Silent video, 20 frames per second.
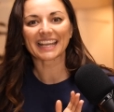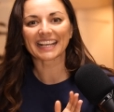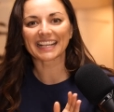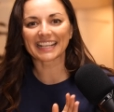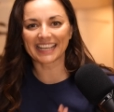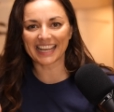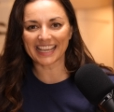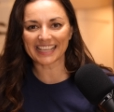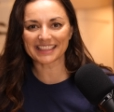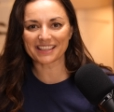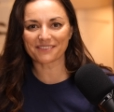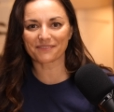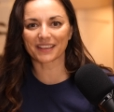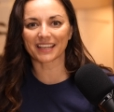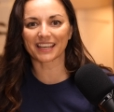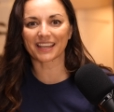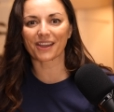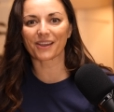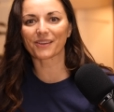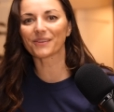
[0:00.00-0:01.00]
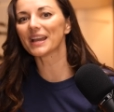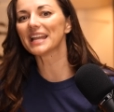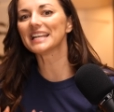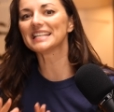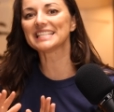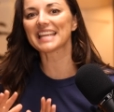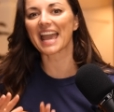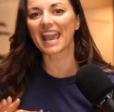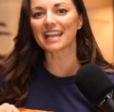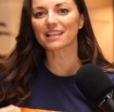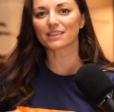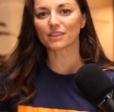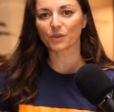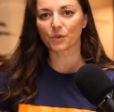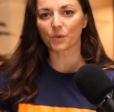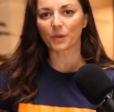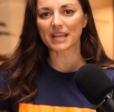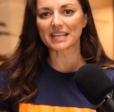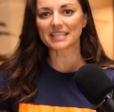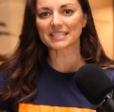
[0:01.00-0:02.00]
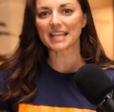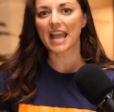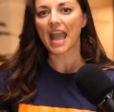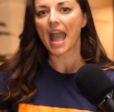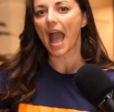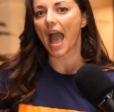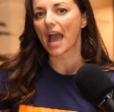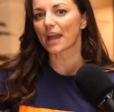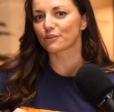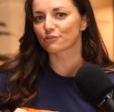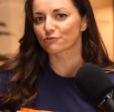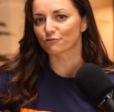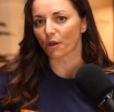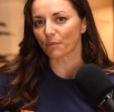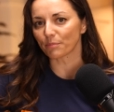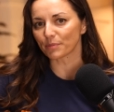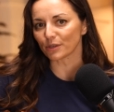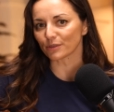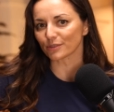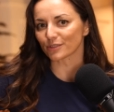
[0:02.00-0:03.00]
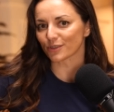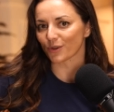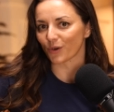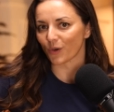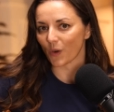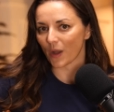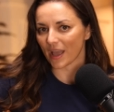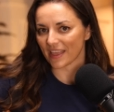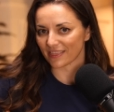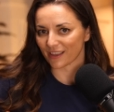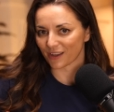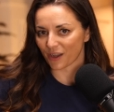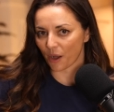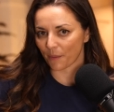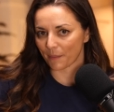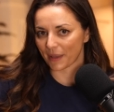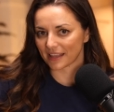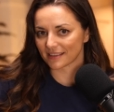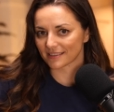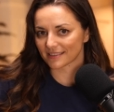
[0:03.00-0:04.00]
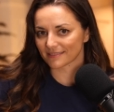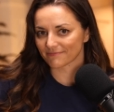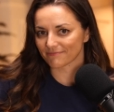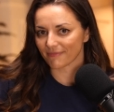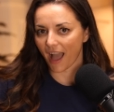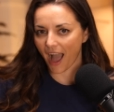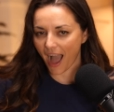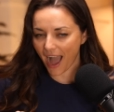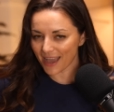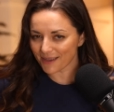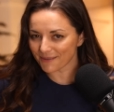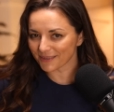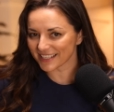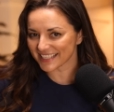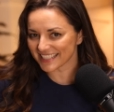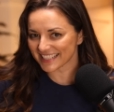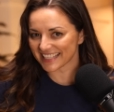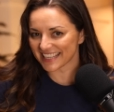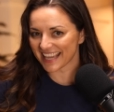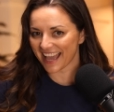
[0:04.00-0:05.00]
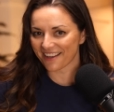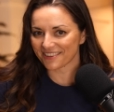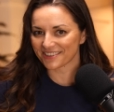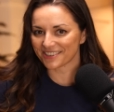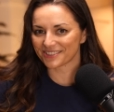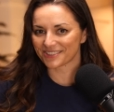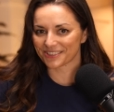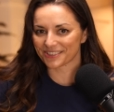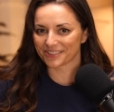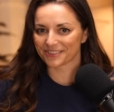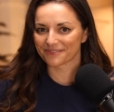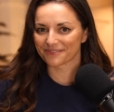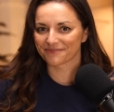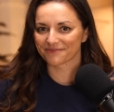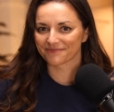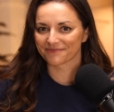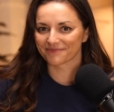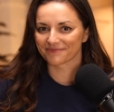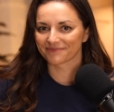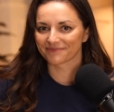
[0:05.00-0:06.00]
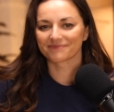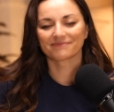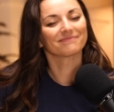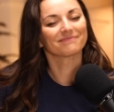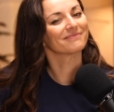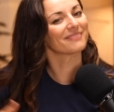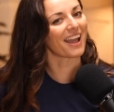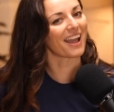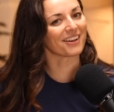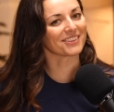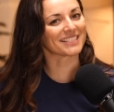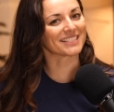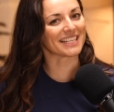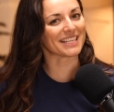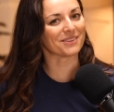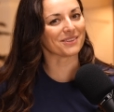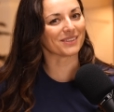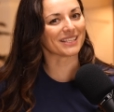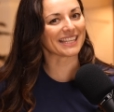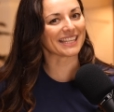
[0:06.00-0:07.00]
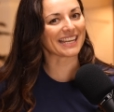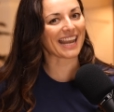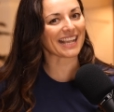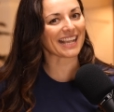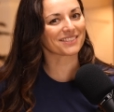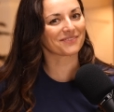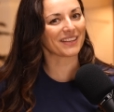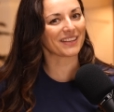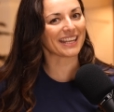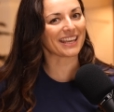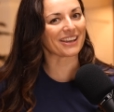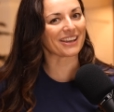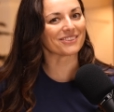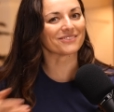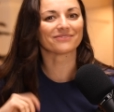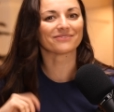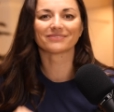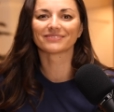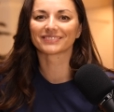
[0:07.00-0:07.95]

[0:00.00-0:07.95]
Click the video, take the quiz, and drop your score in the comments. I want to see how you do. I'll see you in the next video.